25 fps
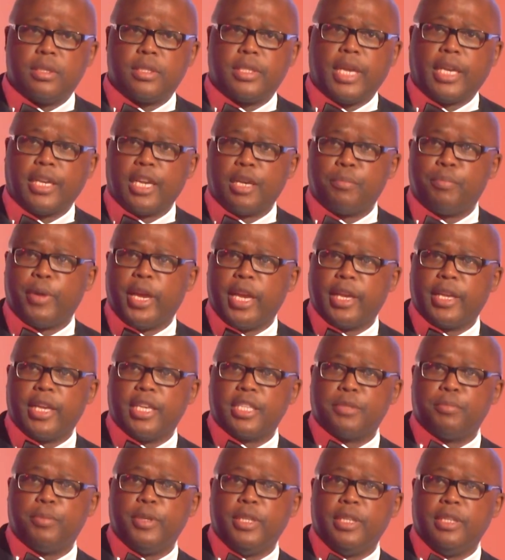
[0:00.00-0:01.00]
Standard Bank
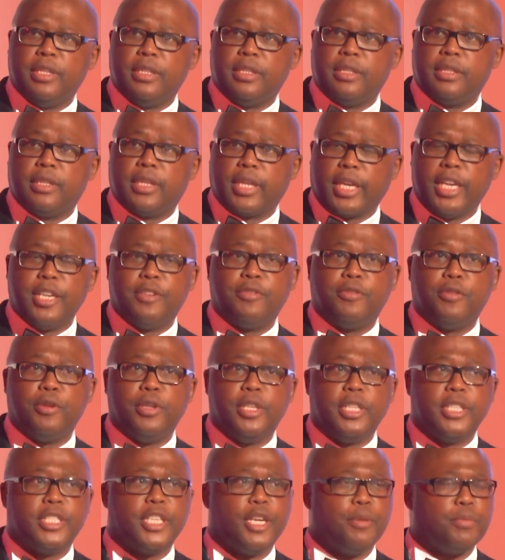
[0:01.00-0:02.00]
has been
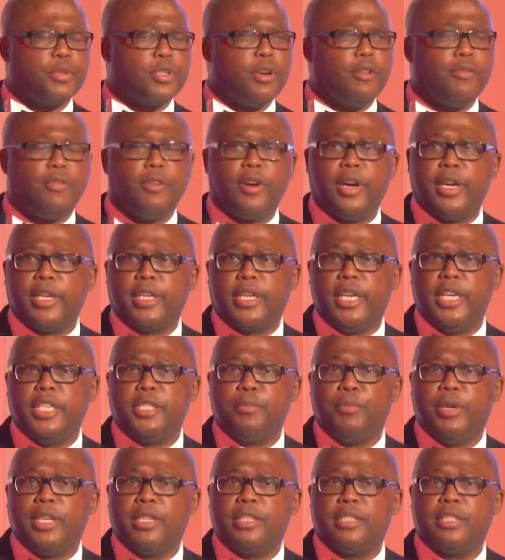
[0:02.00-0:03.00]
grateful in terms of our
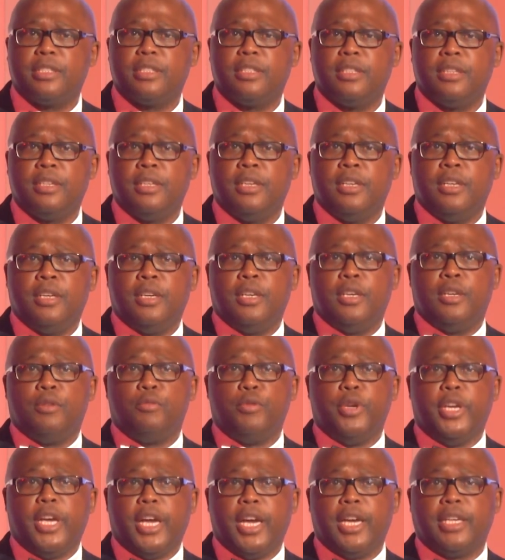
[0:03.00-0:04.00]
engagement.
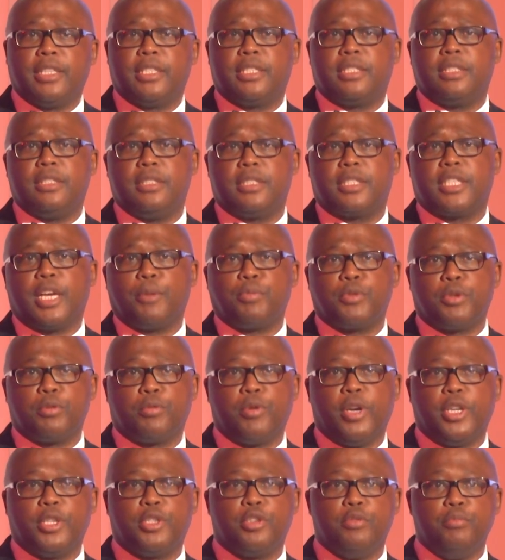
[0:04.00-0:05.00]
We had,
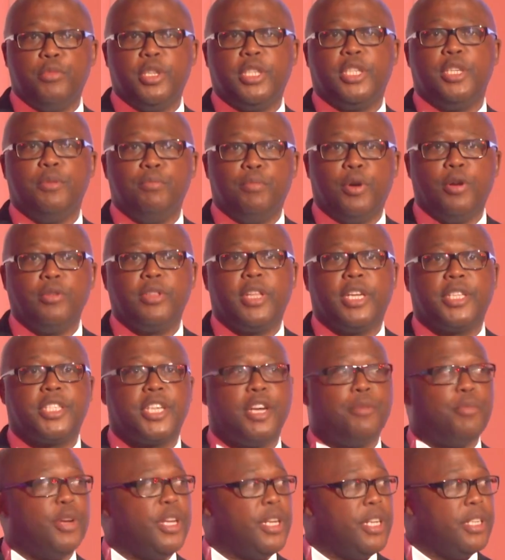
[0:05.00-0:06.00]
subsequent to meeting both the
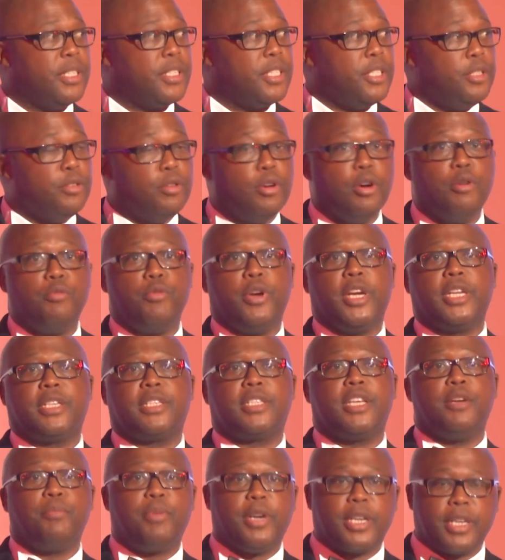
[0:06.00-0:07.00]
chairman and CEO, we had
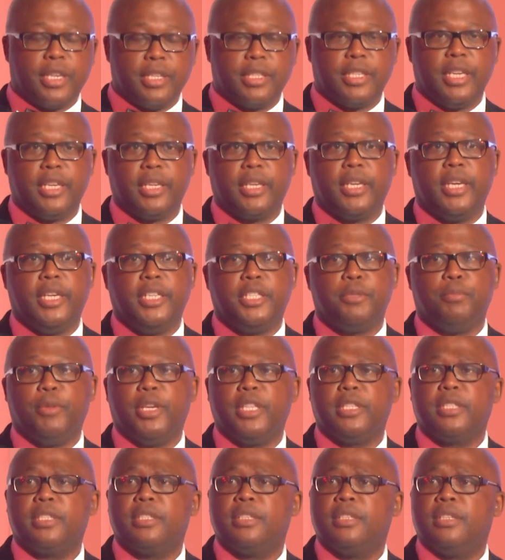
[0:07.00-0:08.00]
separate
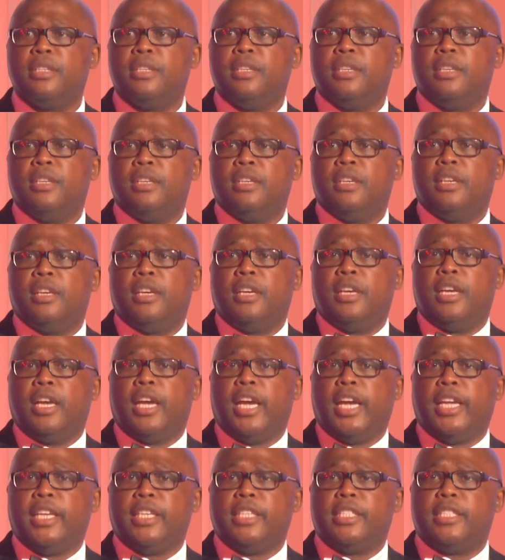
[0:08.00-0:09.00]
engagements.
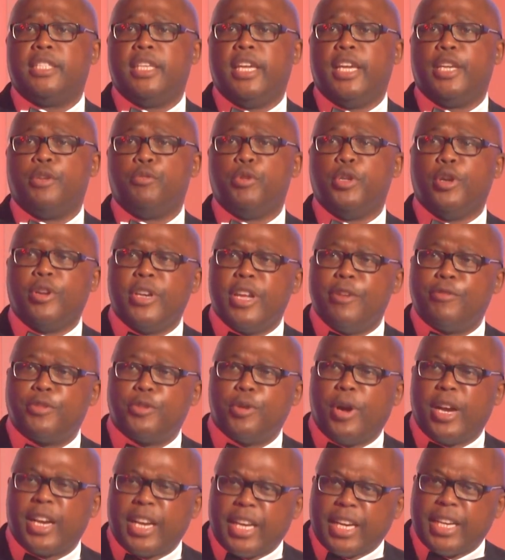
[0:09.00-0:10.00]
And we don't have
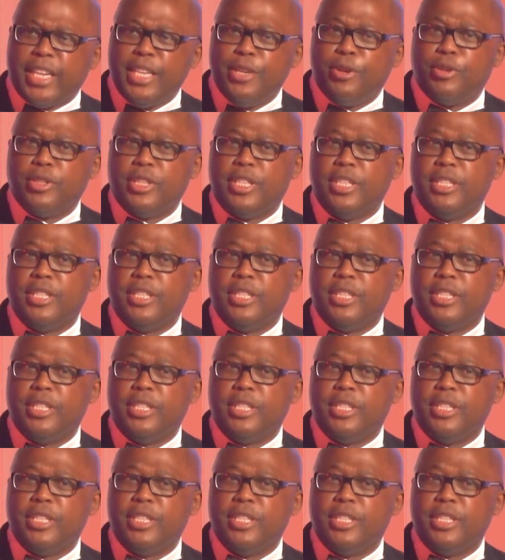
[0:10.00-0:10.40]
to agree